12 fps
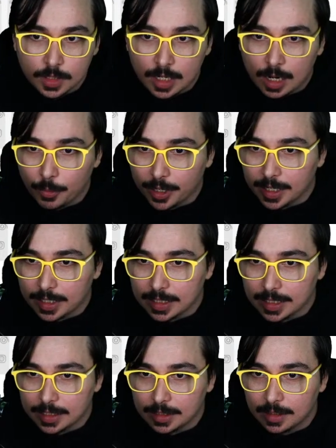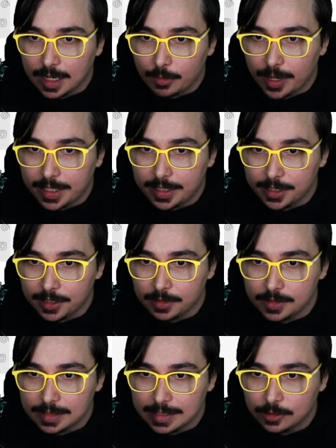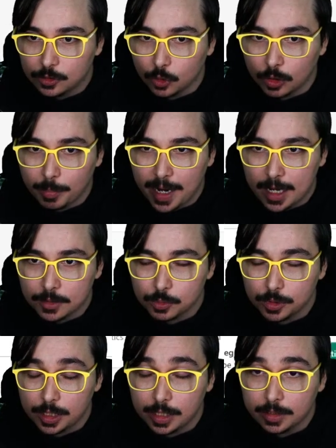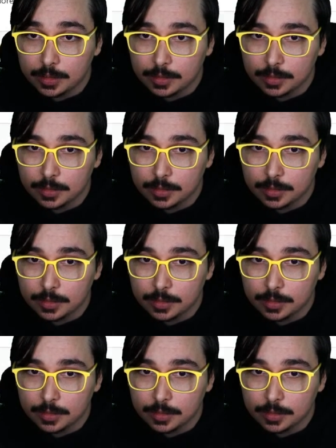and we're going to click right here, see store password,